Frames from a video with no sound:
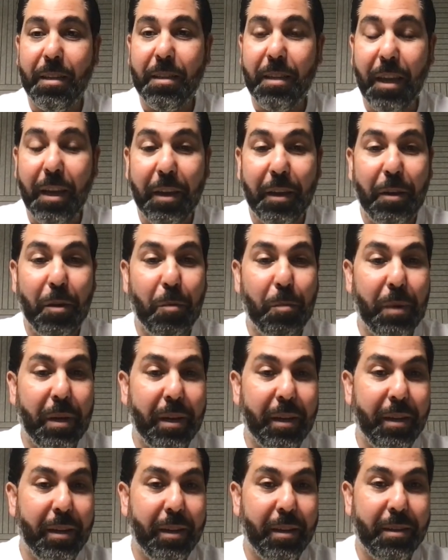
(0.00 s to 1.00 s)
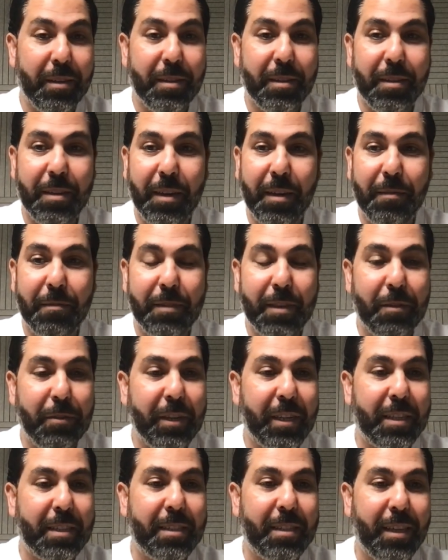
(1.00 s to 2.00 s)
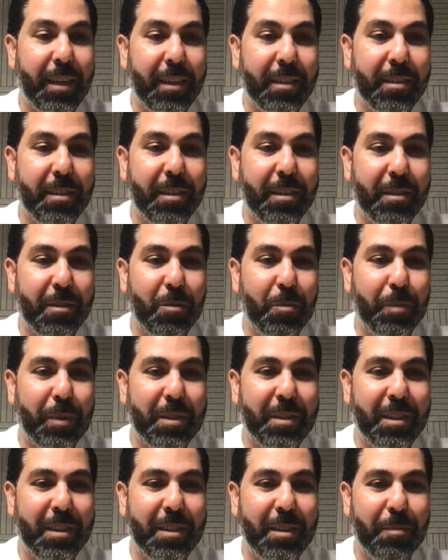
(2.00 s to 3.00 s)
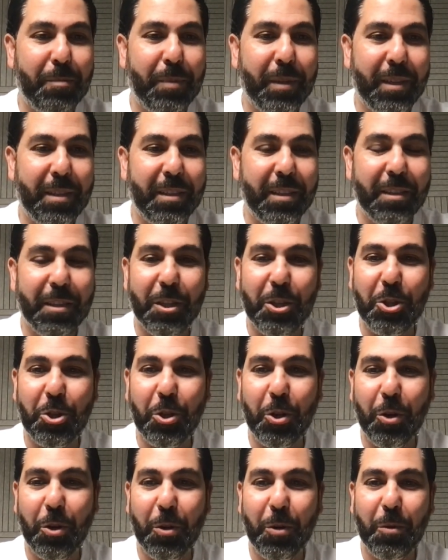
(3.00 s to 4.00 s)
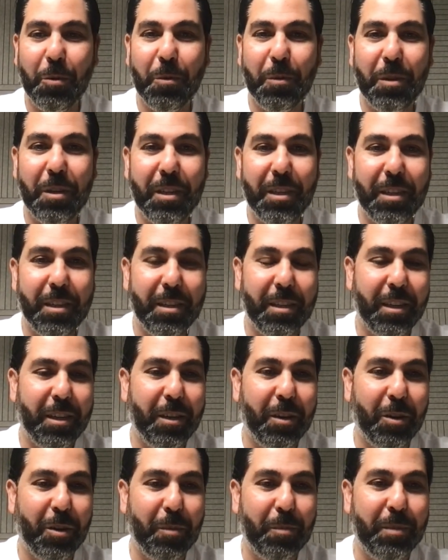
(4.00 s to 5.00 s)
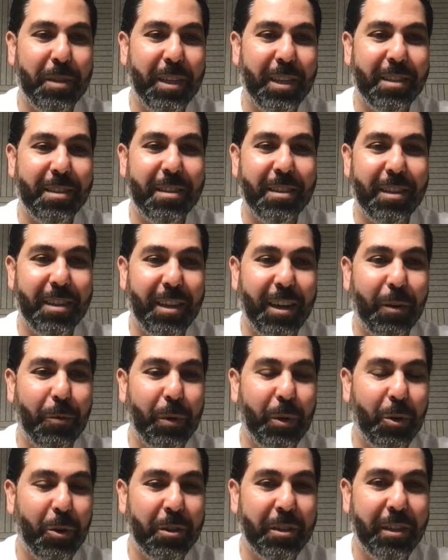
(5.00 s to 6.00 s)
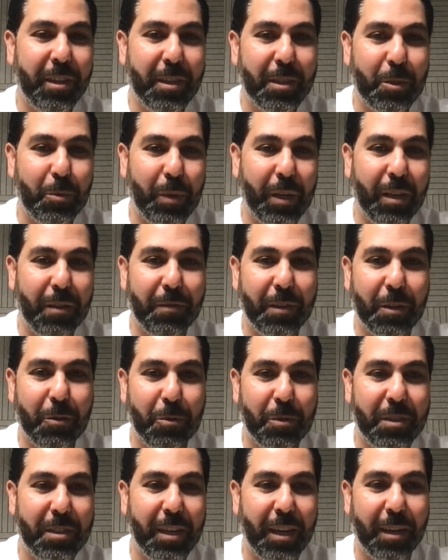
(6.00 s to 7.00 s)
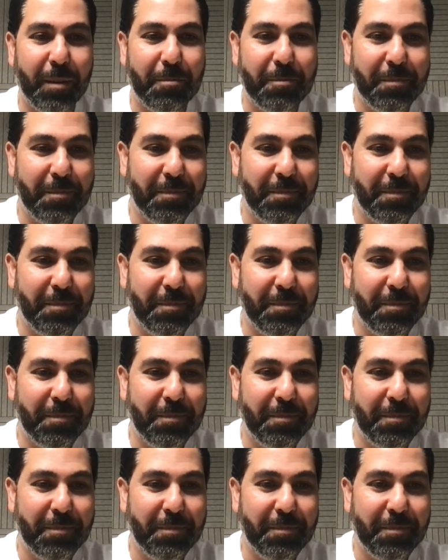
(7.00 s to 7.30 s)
Thank you, Megan. I'm very excited to participate in the show, and I hope that our audience will have a good time.